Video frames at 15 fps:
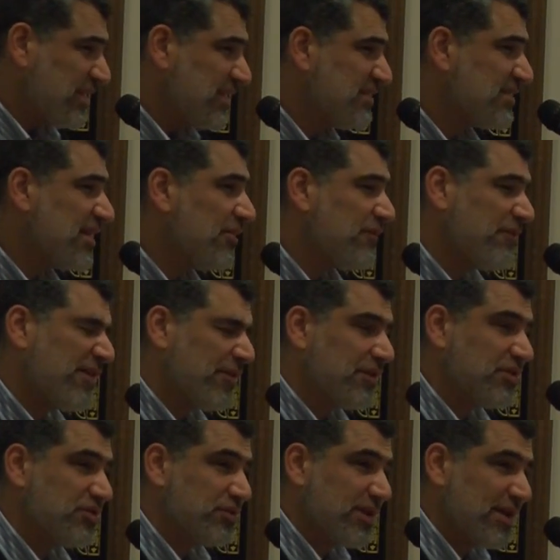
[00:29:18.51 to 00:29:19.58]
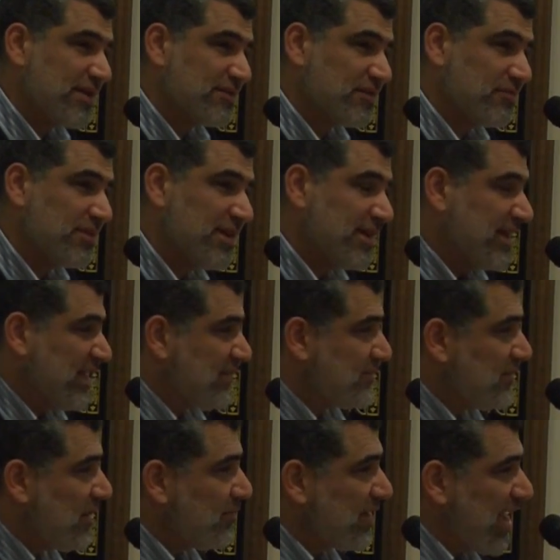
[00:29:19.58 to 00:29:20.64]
It's found in Judaism. Islam,